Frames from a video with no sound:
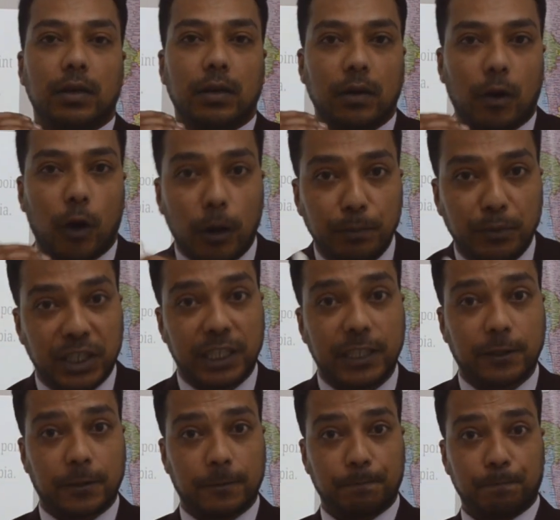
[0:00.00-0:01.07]

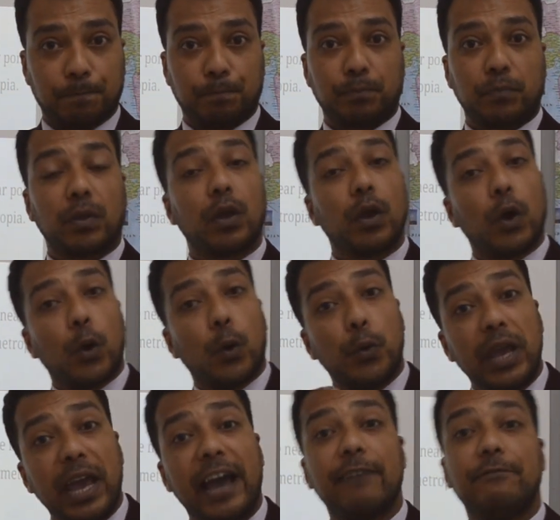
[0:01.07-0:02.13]
objects,
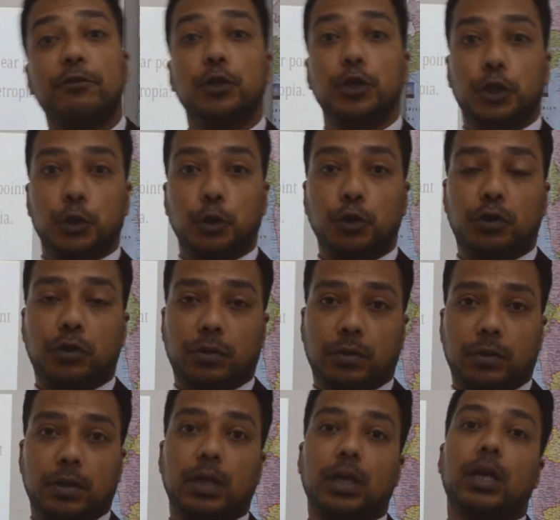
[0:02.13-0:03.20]
we have to use
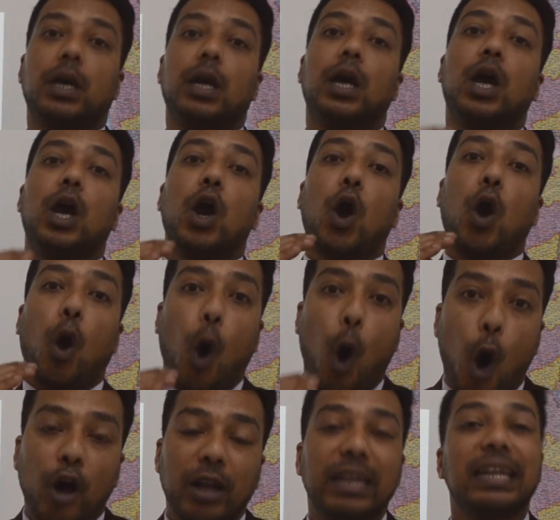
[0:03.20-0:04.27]

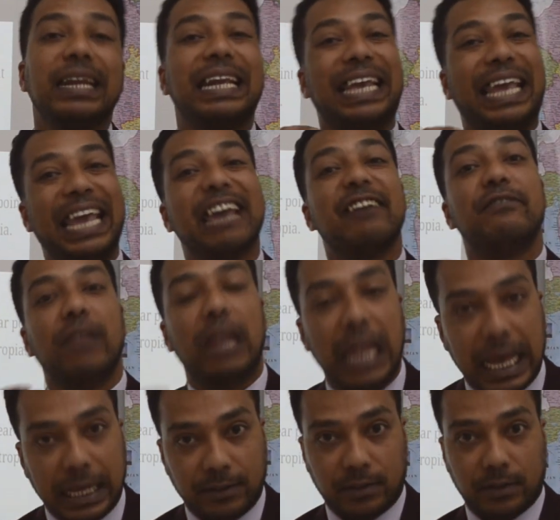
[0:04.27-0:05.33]
concave
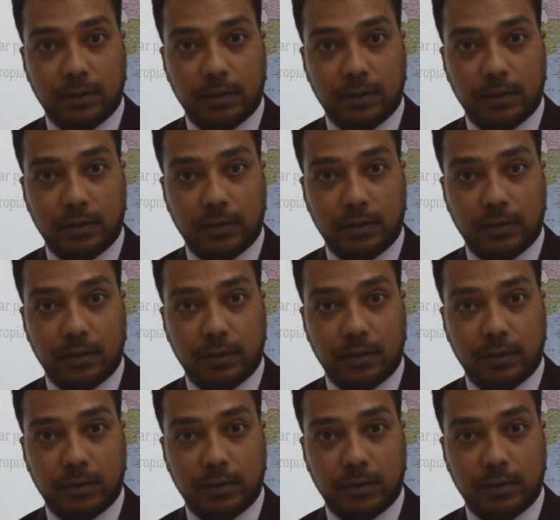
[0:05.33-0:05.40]
lens,